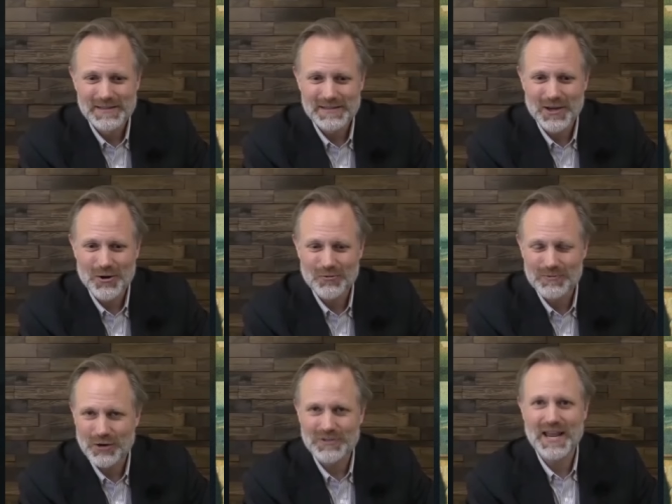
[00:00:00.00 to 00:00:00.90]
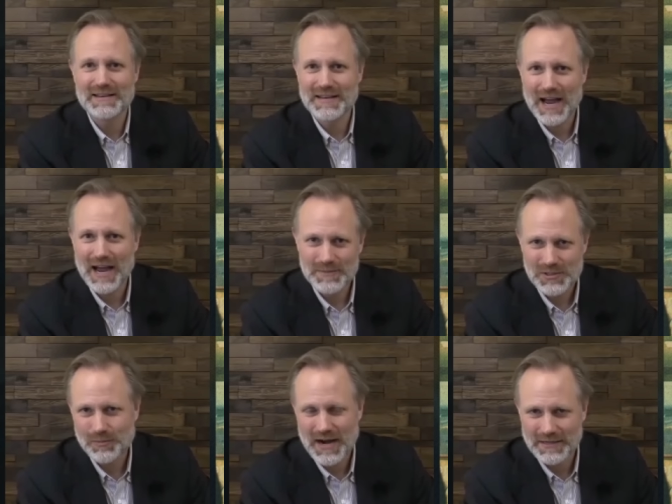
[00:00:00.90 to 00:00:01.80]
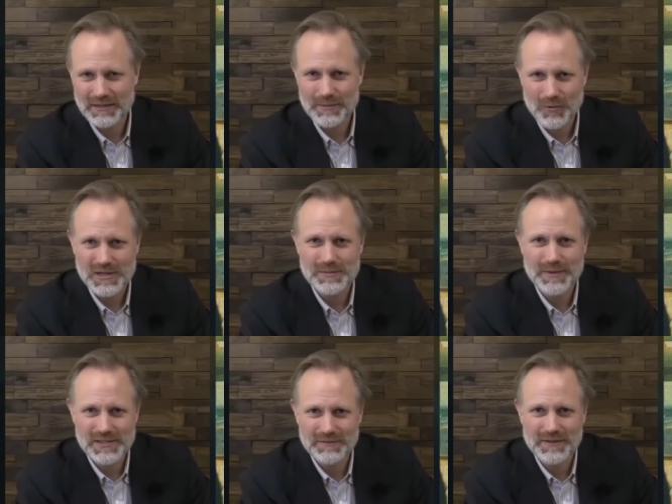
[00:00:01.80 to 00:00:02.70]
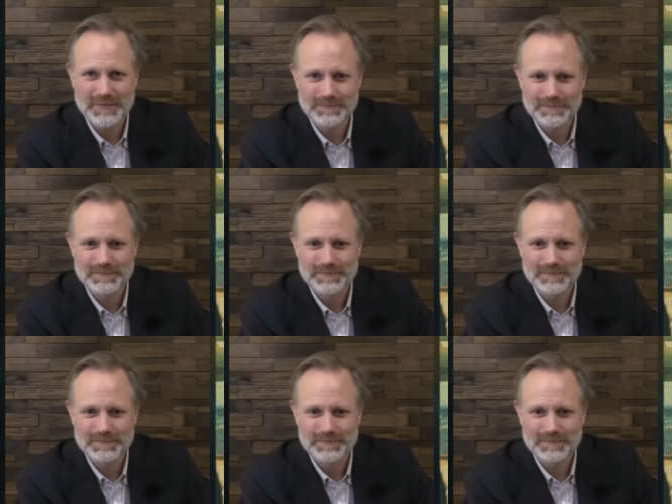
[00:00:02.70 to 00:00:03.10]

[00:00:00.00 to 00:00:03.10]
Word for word: So, you know, 10 times right. practically more expensive now.